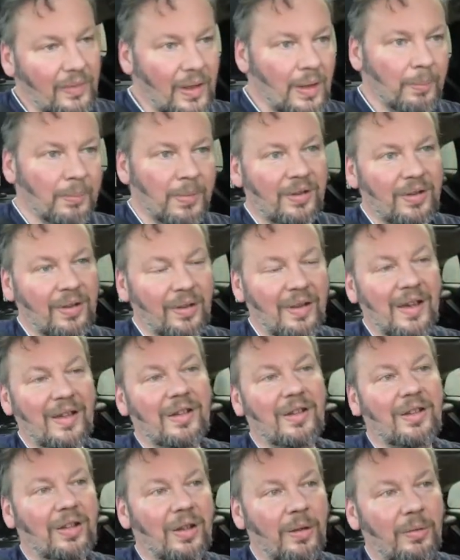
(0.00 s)
but took
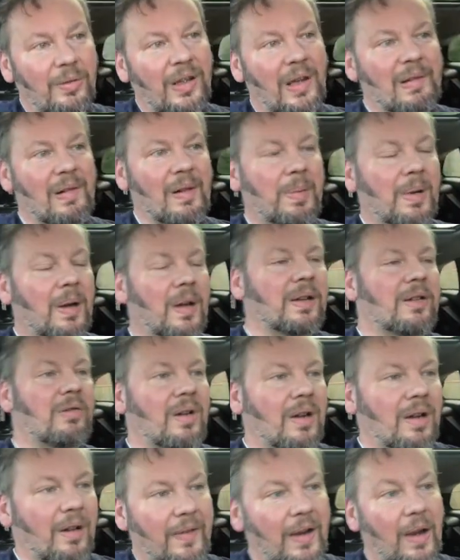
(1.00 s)
its 2 terabyte
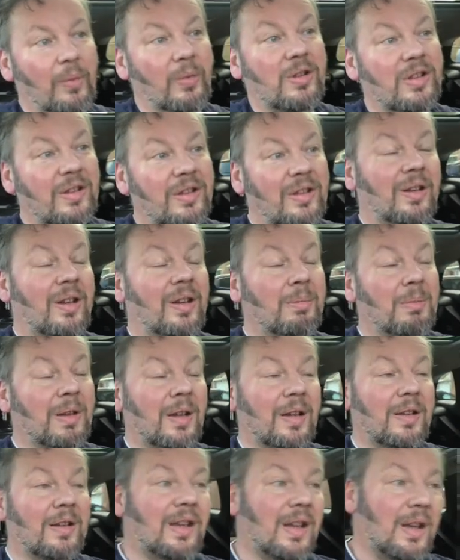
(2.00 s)
drive out, which I stuck in the
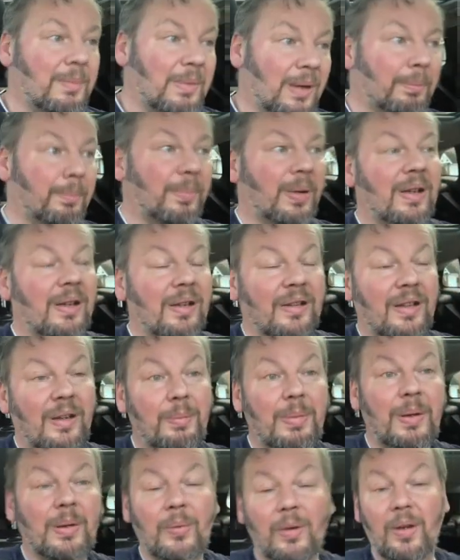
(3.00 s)
lad's gaming PC,
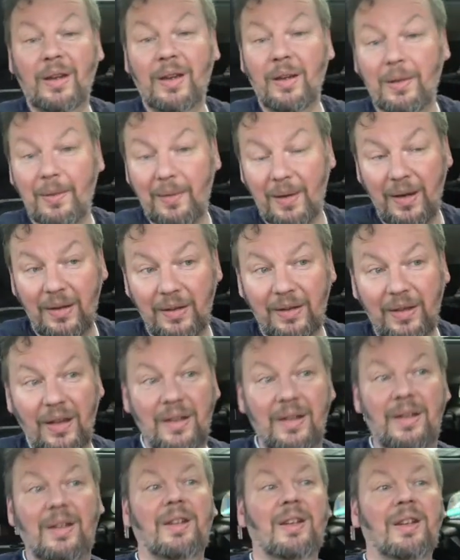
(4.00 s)
been working great
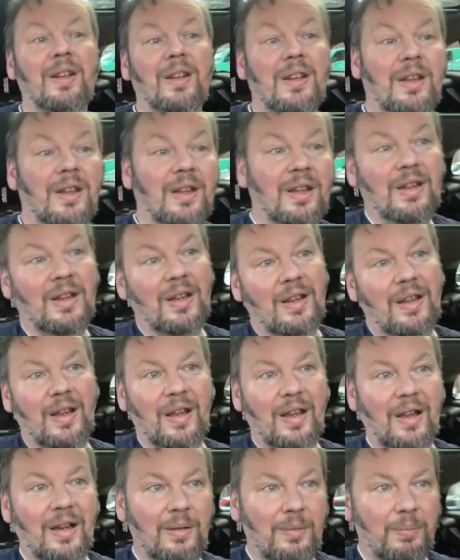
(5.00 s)
since.
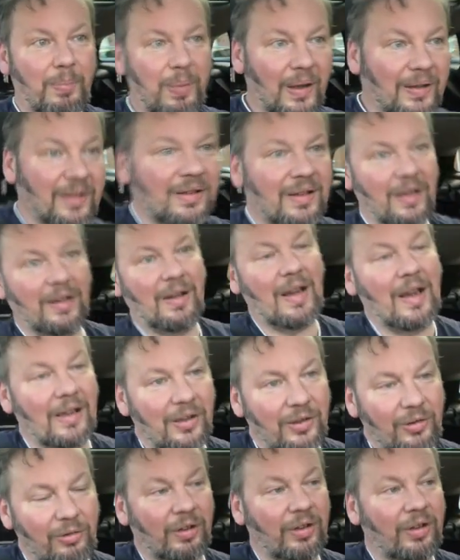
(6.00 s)
That added plenty of
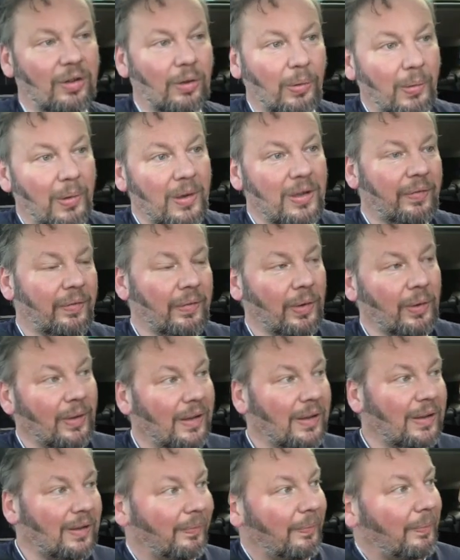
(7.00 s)
extra storage for all
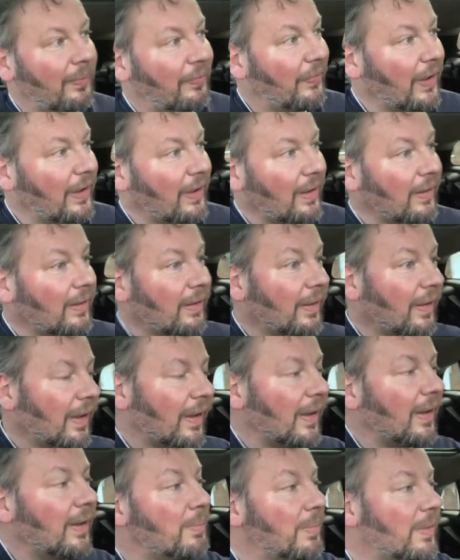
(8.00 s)
these VR
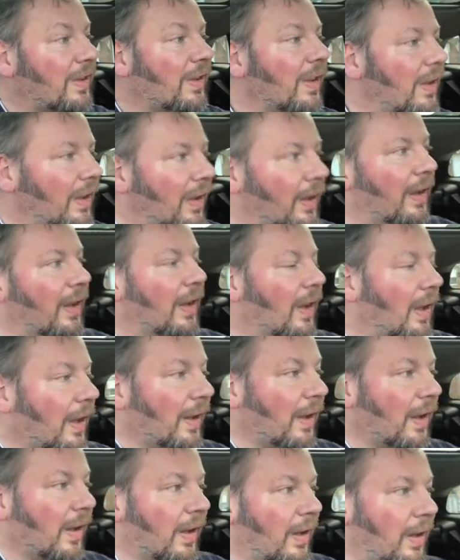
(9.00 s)
games.
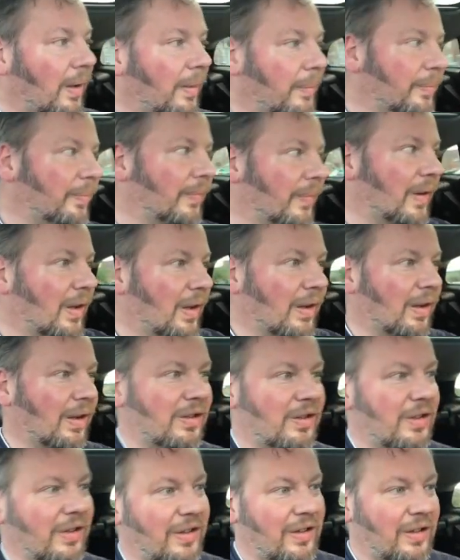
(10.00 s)
And I
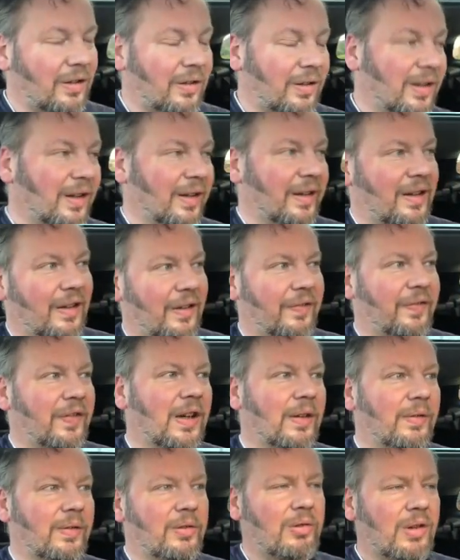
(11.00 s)
just stuck like a
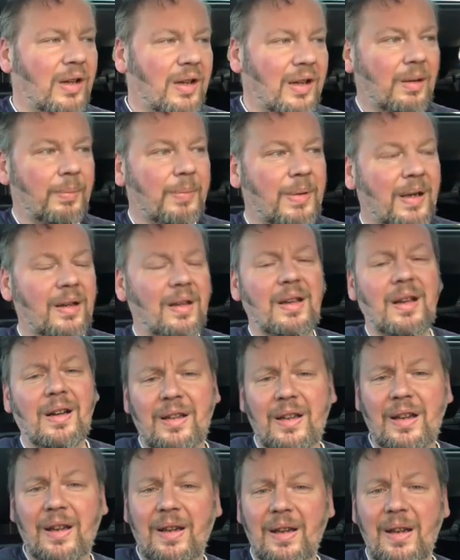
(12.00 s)
500 gigabyte
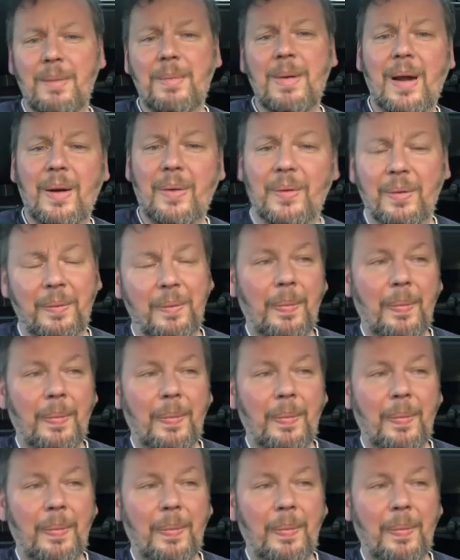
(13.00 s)
ad kicking about